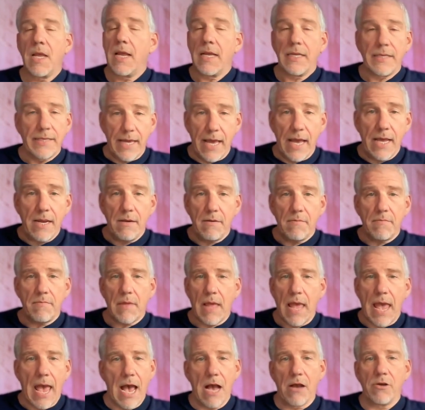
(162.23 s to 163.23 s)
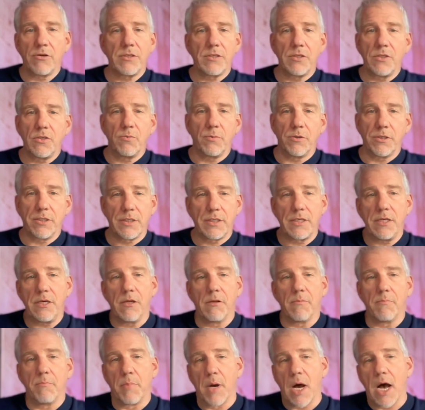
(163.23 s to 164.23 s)
Yet, houses were
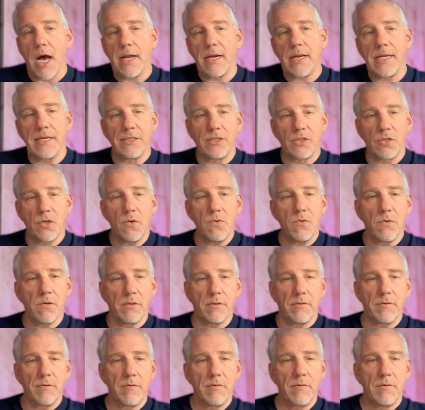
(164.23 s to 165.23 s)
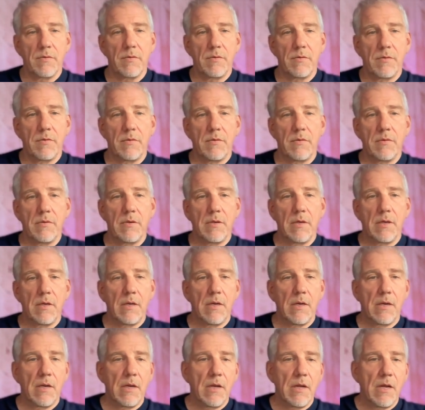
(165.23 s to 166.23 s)
still bought and sold.
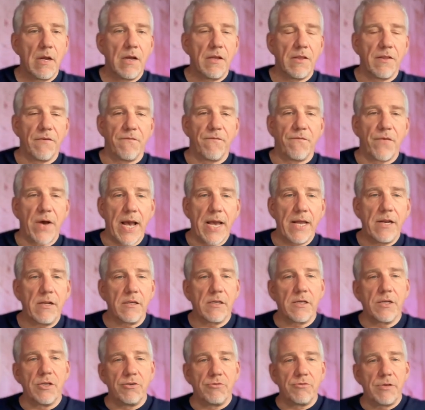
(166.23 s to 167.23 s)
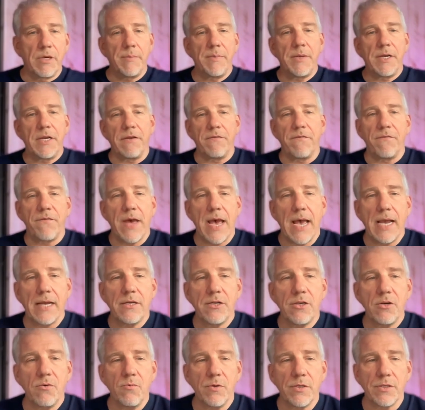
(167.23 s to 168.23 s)
The final contributing
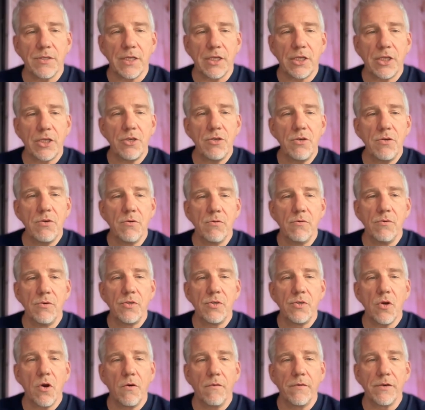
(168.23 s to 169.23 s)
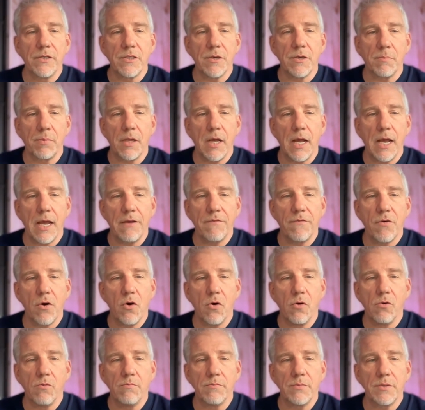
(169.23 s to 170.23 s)
factor was a huge oversupply of
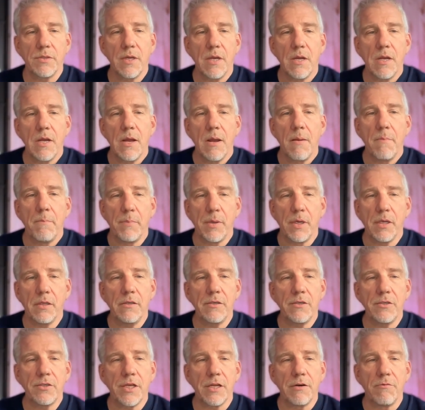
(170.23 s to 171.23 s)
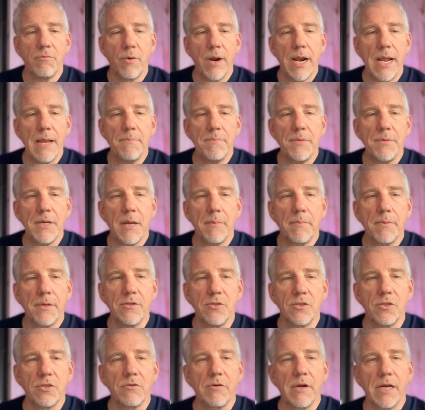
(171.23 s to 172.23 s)
homes. Builders had ramped up
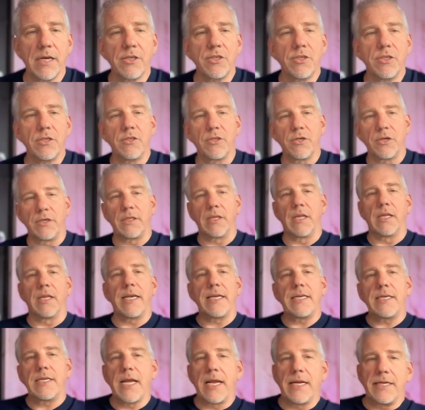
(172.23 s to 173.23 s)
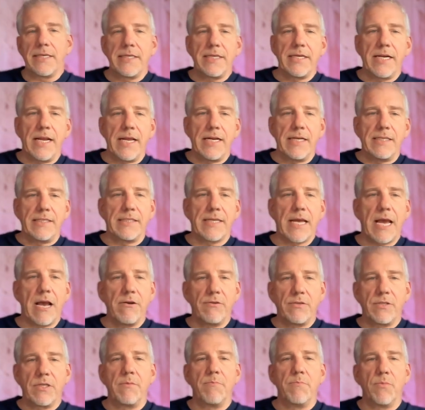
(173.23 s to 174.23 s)
construction during the late 1980s
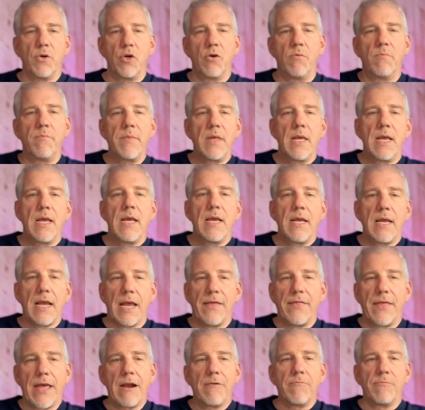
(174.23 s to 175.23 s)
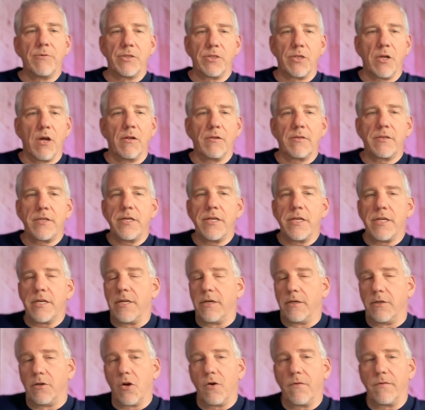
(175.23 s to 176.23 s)
housing boom, and that resulted in
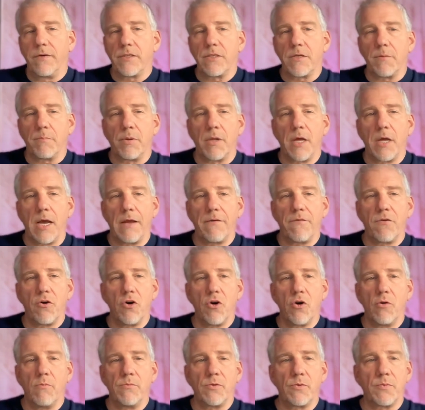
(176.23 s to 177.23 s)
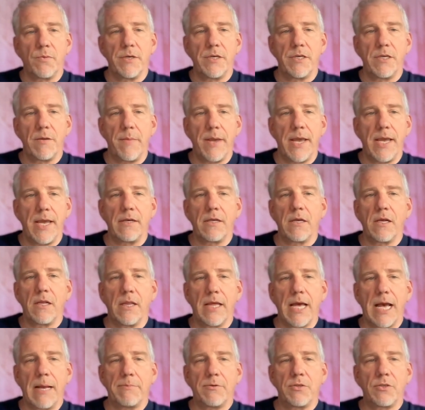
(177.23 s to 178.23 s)
an oversupply of homes when demand
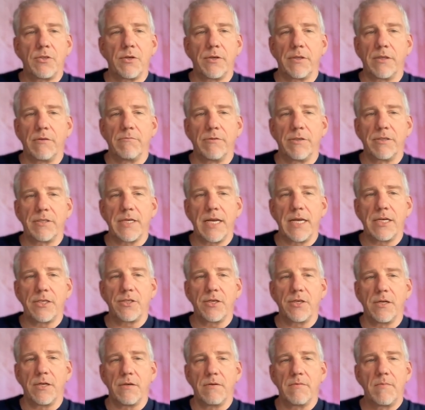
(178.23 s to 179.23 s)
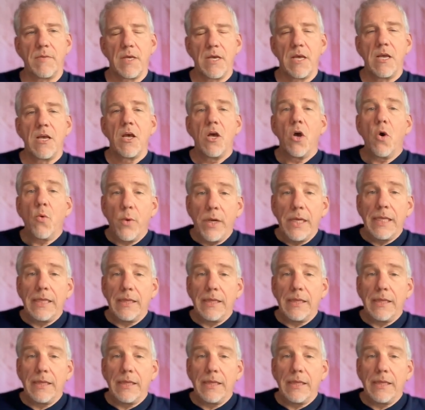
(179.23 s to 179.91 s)
collapsed during the recession. We